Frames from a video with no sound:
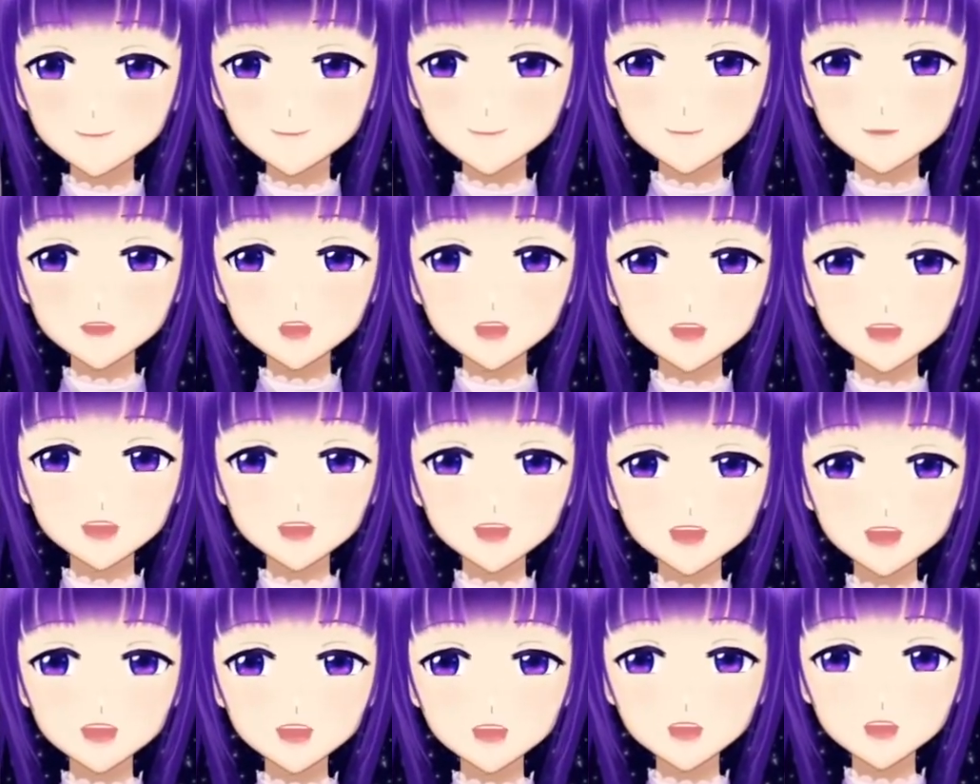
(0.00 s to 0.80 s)
And
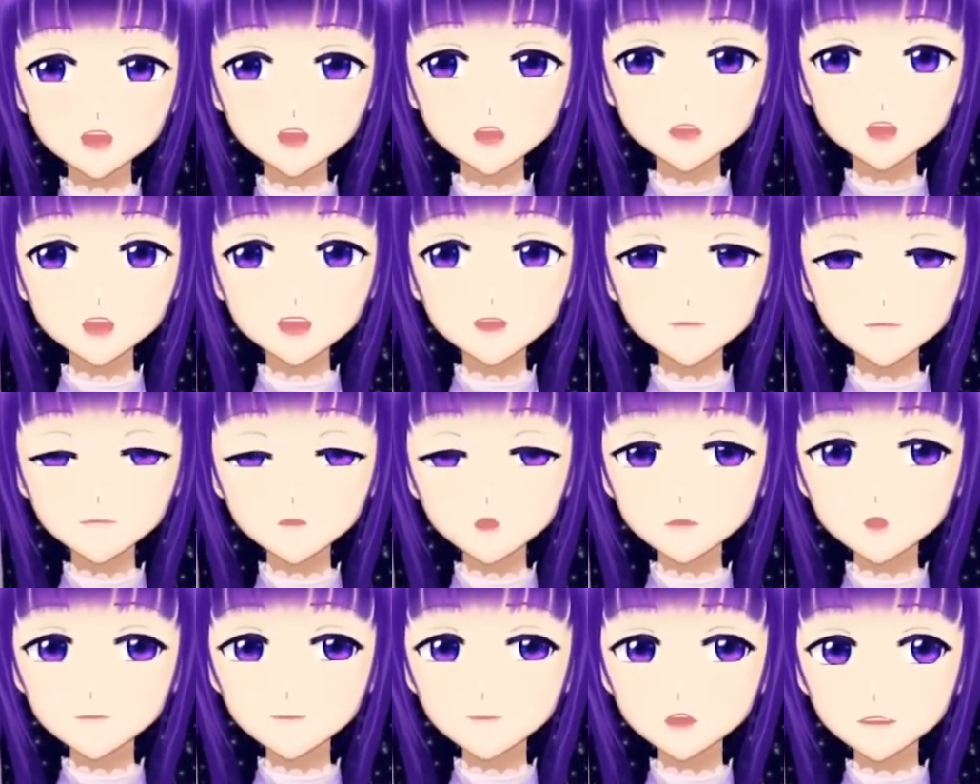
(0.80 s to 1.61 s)
then just
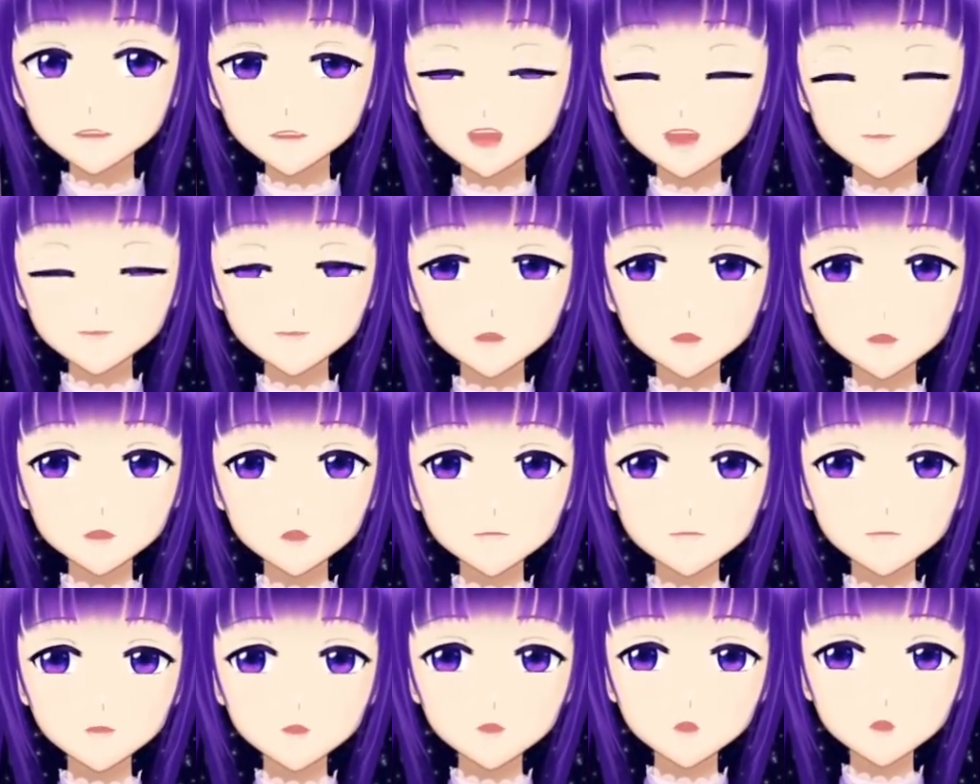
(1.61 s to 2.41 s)
press mirror
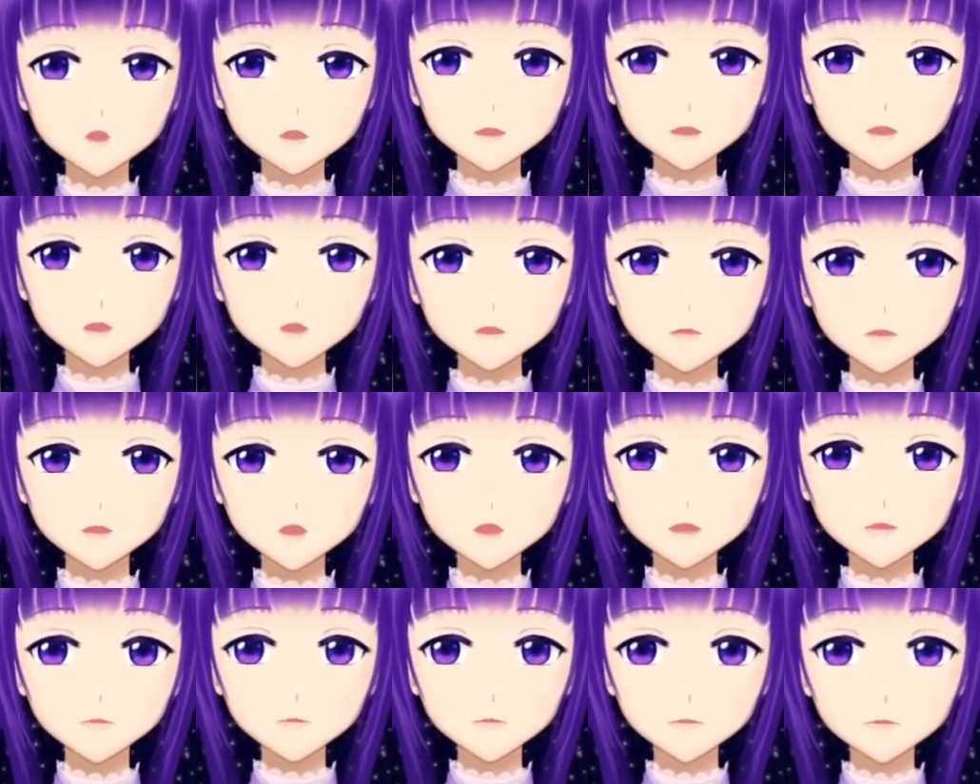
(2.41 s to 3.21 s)
motion
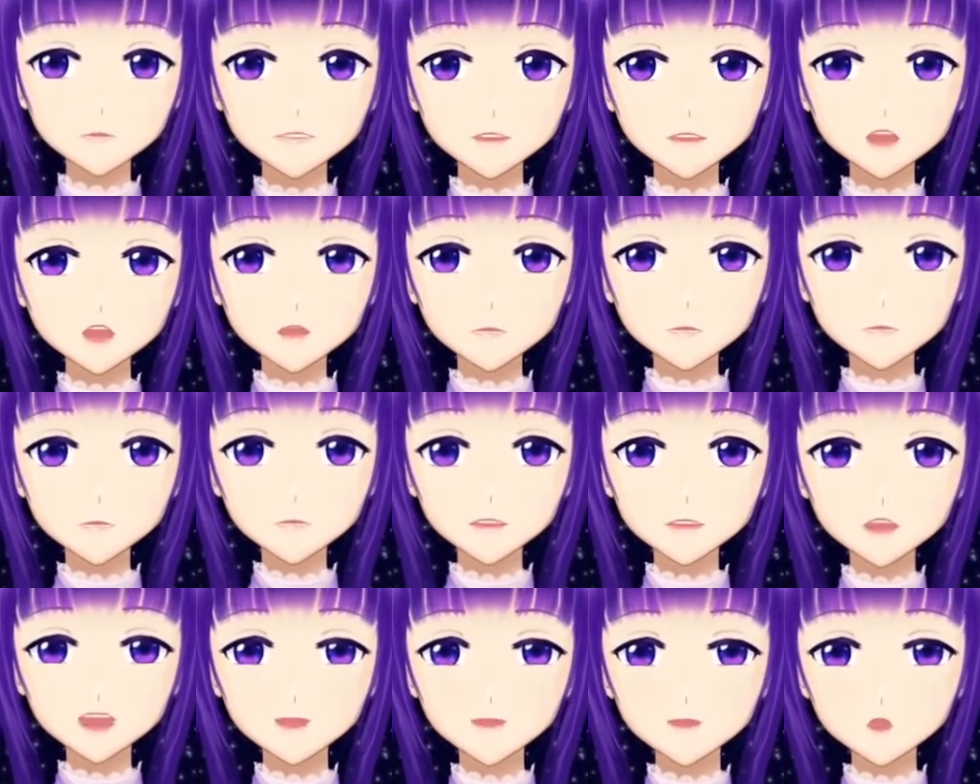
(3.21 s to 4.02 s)
and track
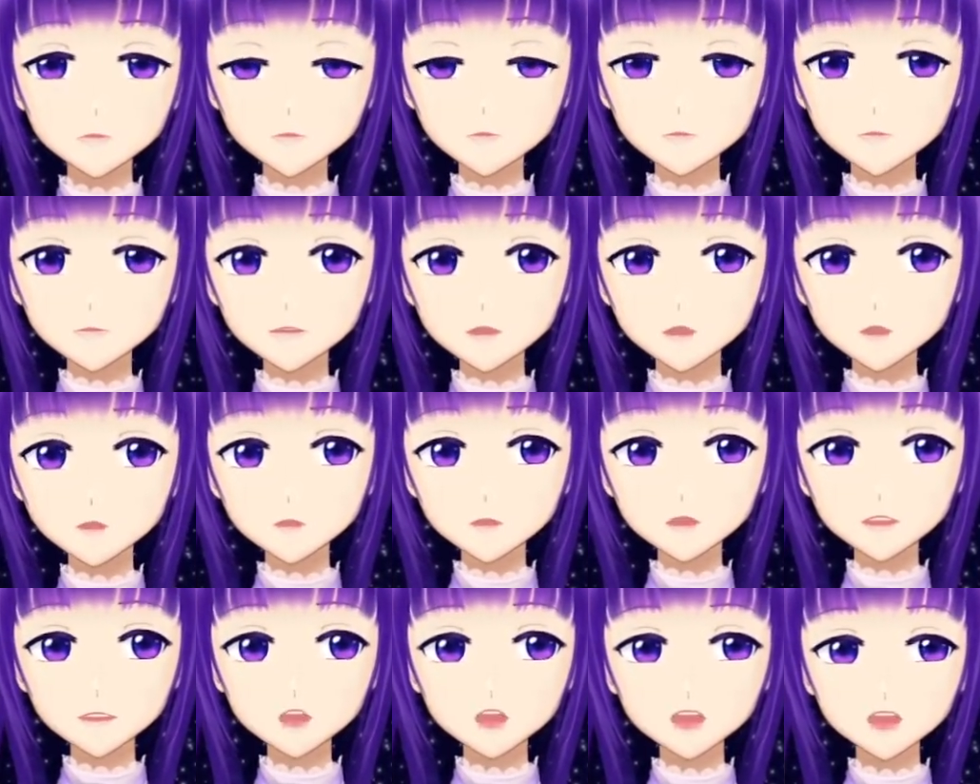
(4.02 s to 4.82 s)
motion,
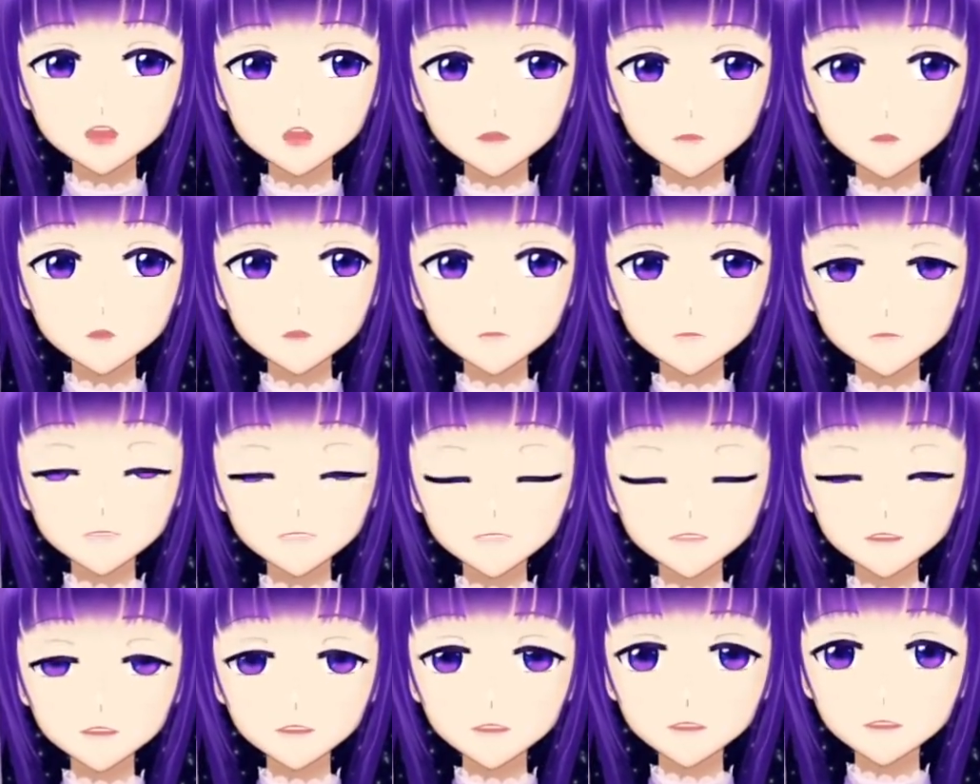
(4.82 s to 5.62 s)
and you are
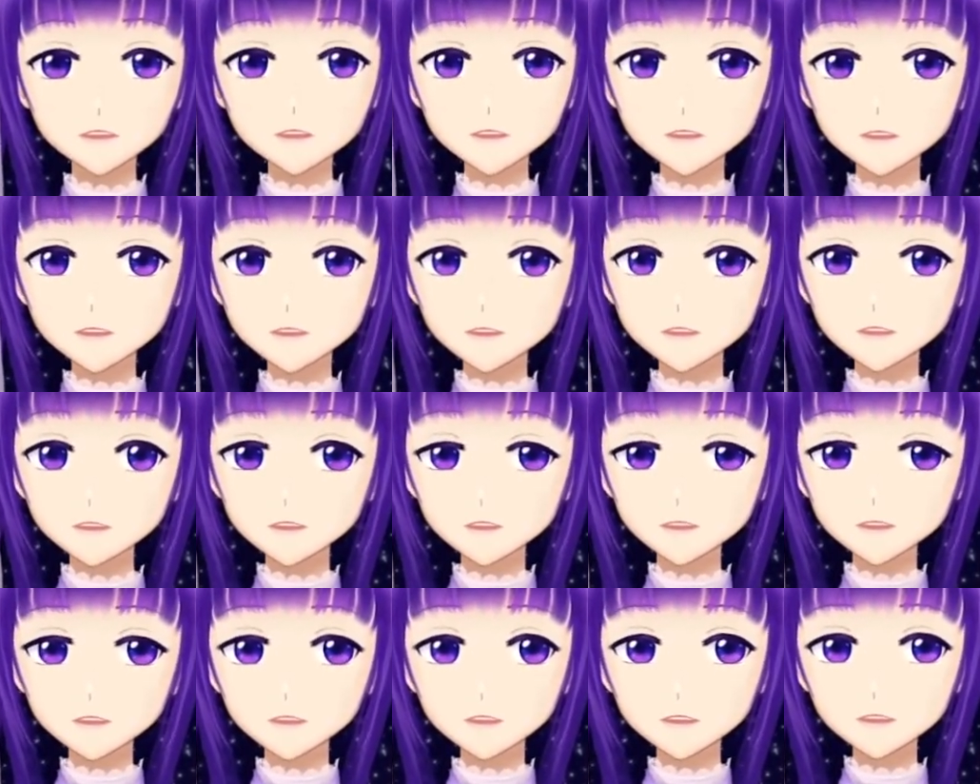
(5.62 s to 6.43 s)
good to
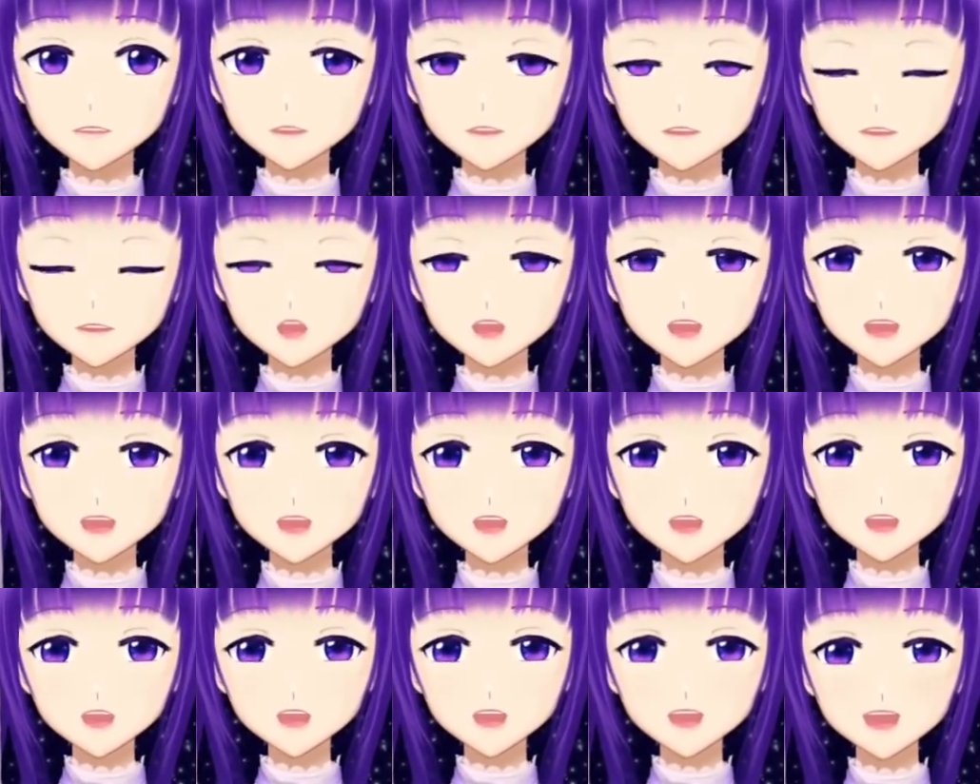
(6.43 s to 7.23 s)
go. And
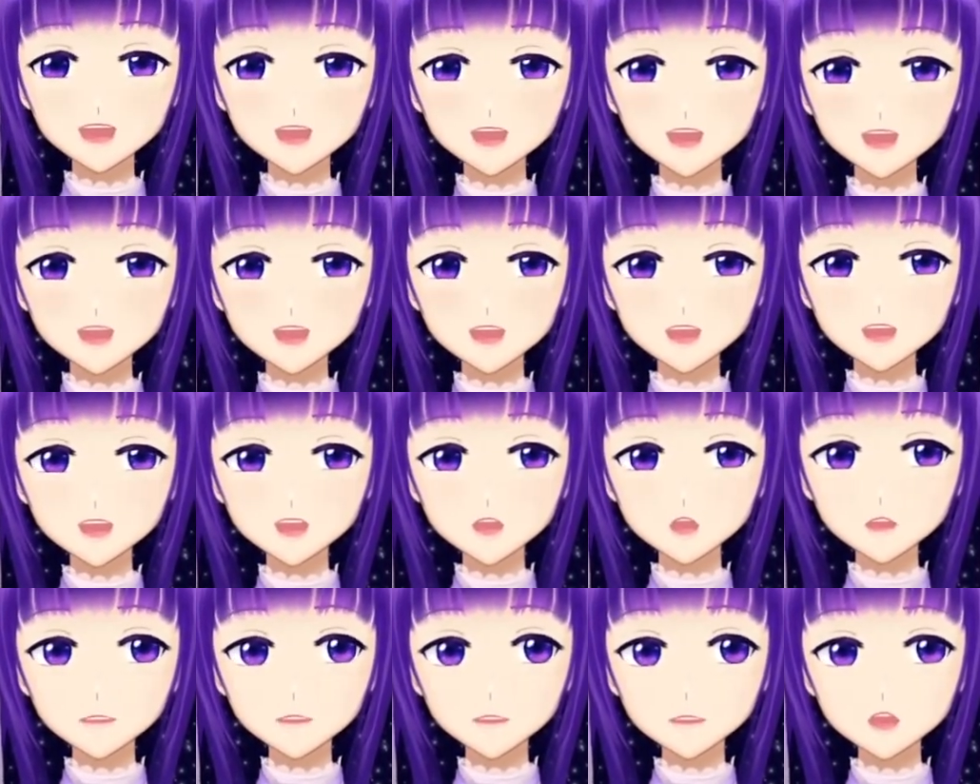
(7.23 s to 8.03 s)
that's
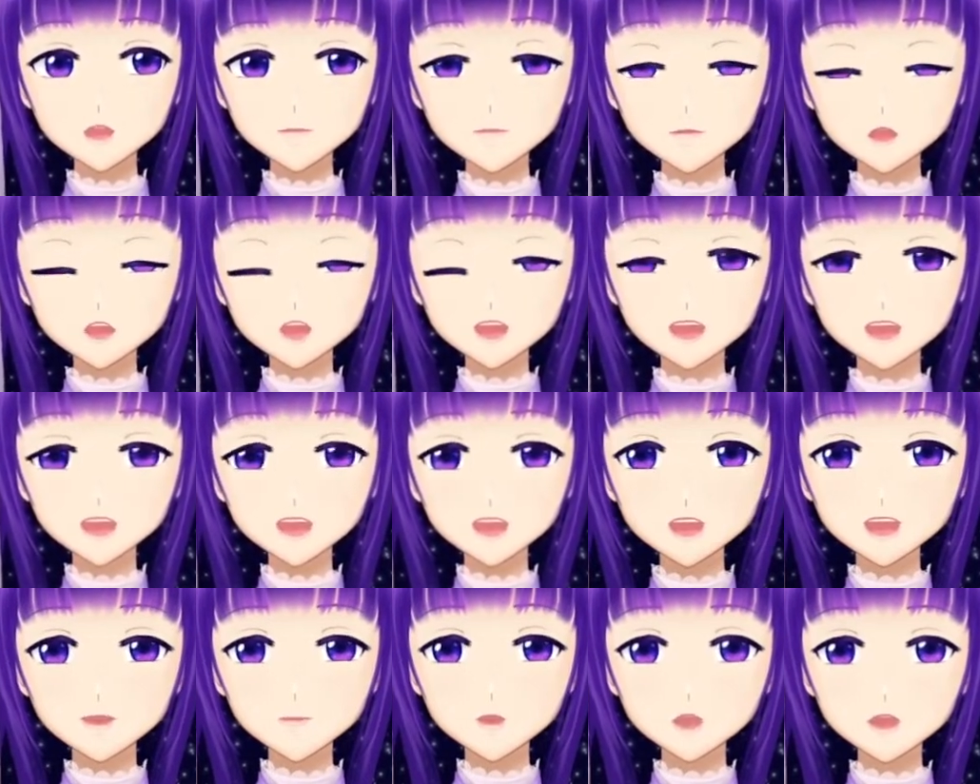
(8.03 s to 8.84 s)
but this is
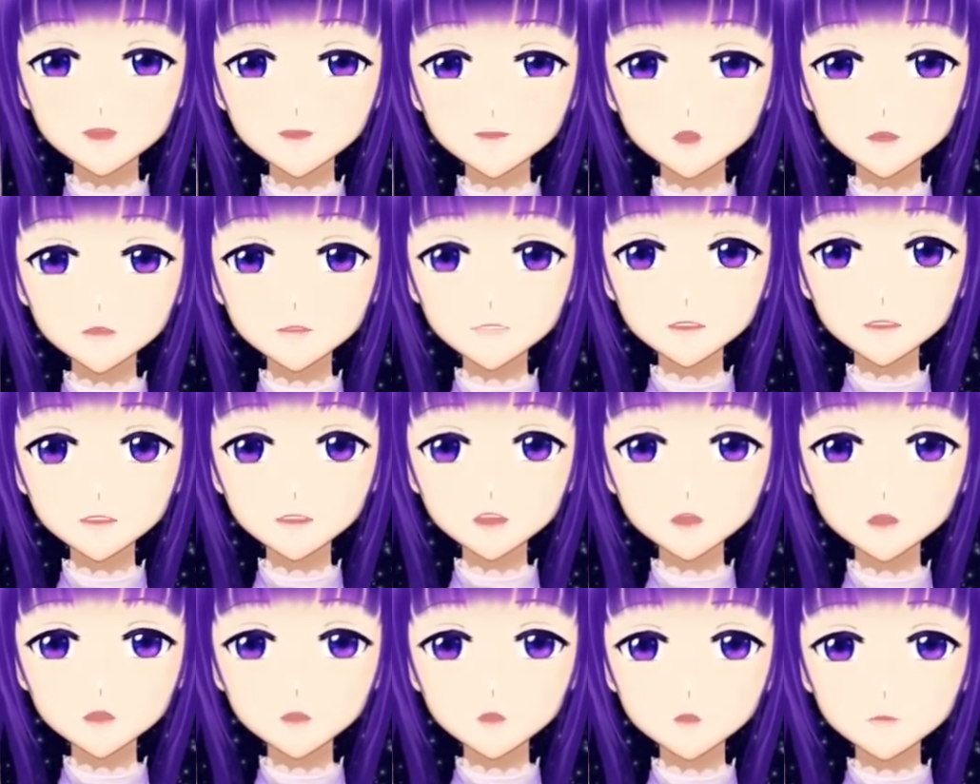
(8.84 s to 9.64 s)
before you